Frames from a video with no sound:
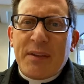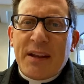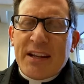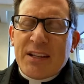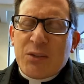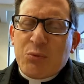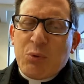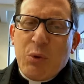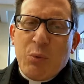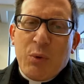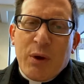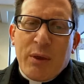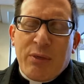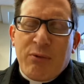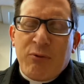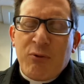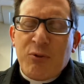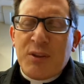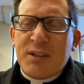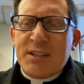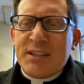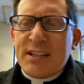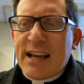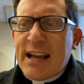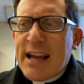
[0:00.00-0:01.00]
that is we went through
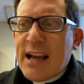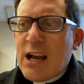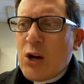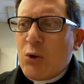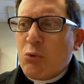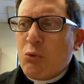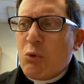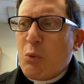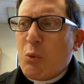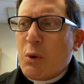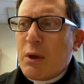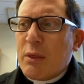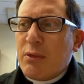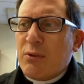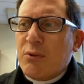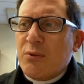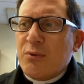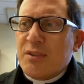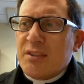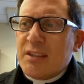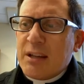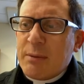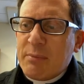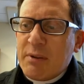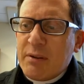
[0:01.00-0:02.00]
the town, we went through
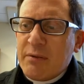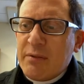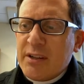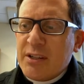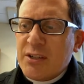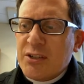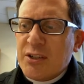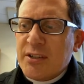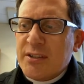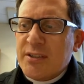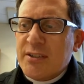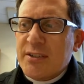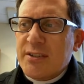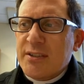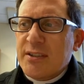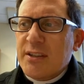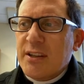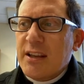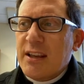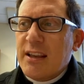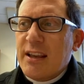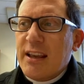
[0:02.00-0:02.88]
subdivisions,